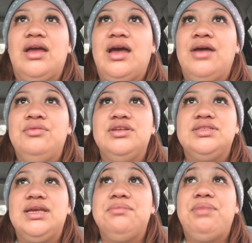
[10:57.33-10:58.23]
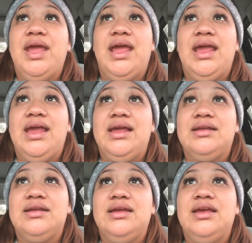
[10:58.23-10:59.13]
I was in
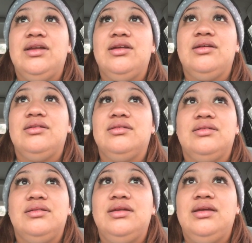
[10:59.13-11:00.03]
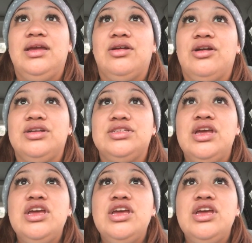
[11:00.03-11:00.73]
pain. It hurt.